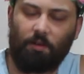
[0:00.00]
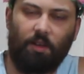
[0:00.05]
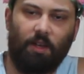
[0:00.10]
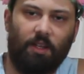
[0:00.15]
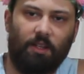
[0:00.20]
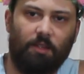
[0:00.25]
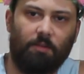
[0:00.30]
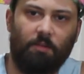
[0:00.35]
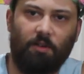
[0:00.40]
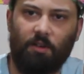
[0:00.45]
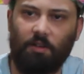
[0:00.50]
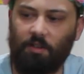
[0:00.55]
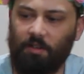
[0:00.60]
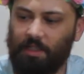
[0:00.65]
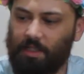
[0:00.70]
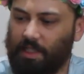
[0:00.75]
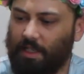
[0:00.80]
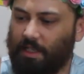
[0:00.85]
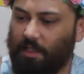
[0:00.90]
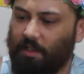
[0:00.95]
cut them all
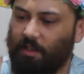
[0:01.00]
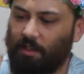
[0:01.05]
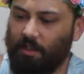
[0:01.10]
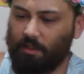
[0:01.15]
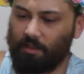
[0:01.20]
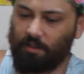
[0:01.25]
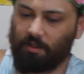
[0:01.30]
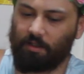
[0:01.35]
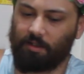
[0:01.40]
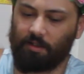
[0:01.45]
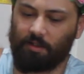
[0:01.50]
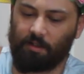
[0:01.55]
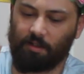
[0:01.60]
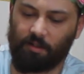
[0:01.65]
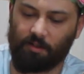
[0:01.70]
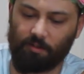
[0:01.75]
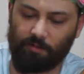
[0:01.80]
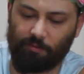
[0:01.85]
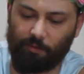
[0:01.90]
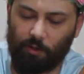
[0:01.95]
at like a
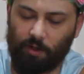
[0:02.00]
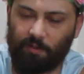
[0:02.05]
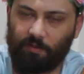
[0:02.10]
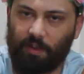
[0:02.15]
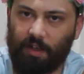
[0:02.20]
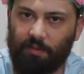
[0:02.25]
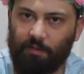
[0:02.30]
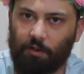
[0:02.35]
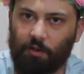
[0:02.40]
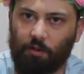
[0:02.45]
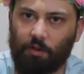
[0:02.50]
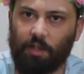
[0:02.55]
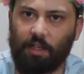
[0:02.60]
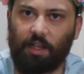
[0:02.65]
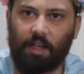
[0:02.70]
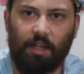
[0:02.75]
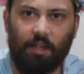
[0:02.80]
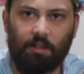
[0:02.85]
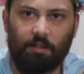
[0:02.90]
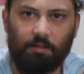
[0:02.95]
45-degree
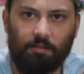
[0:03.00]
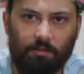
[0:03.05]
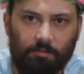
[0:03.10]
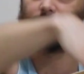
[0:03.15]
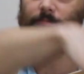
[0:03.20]
angle.